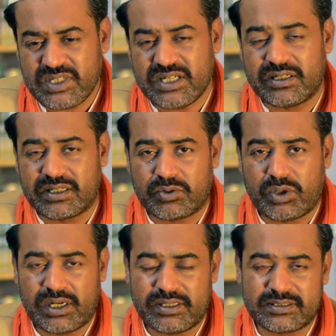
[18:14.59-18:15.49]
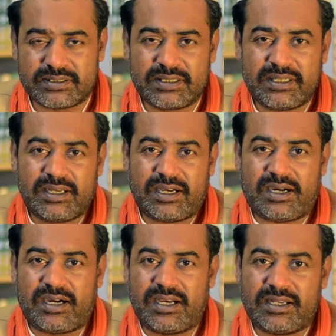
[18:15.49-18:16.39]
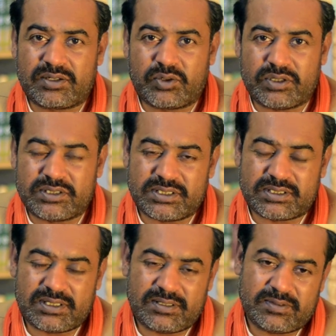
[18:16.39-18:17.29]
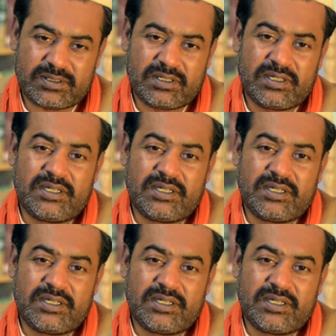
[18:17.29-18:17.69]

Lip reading: requires a higher conscious level.